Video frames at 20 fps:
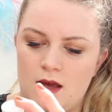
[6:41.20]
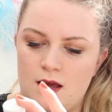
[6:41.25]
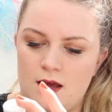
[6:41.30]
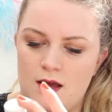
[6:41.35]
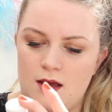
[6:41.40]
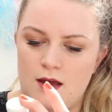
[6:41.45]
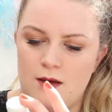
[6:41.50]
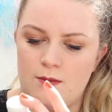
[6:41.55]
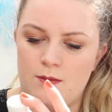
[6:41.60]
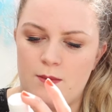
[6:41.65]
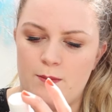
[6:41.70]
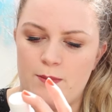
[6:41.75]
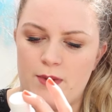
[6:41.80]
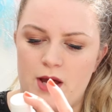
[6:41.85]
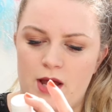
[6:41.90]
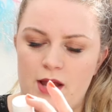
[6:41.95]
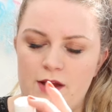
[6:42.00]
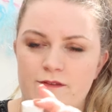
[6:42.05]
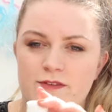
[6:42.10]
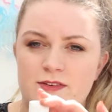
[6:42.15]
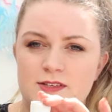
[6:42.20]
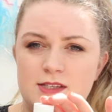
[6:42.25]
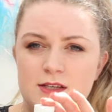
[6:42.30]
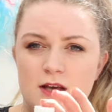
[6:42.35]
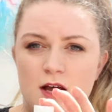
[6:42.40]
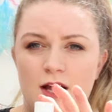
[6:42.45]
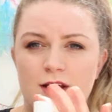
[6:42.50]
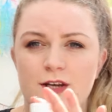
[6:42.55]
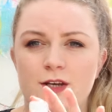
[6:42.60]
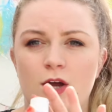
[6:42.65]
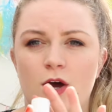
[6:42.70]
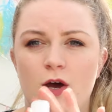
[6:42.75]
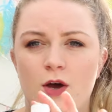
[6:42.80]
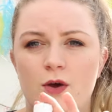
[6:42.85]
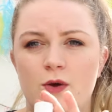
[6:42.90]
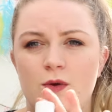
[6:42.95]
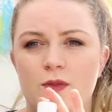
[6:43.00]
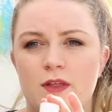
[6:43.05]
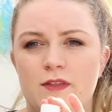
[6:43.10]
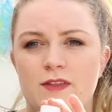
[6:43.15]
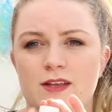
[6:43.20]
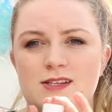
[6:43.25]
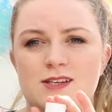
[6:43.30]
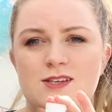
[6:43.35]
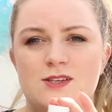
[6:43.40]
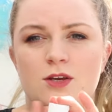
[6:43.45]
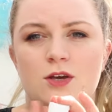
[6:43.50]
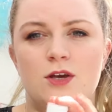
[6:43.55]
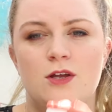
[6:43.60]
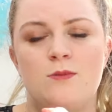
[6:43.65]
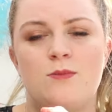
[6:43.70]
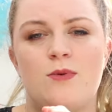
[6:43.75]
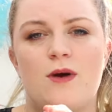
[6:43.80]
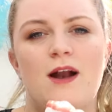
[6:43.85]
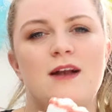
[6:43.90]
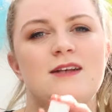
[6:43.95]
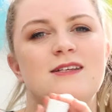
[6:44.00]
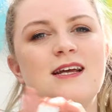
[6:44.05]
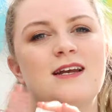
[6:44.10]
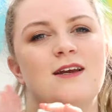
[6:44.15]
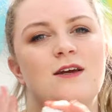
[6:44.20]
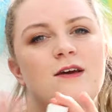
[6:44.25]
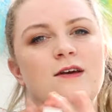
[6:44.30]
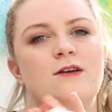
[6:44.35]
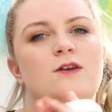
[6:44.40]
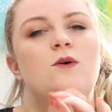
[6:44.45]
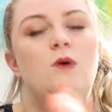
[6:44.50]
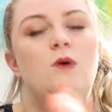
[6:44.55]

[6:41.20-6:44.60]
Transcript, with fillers: Um, but i I know that this is a good brand and a good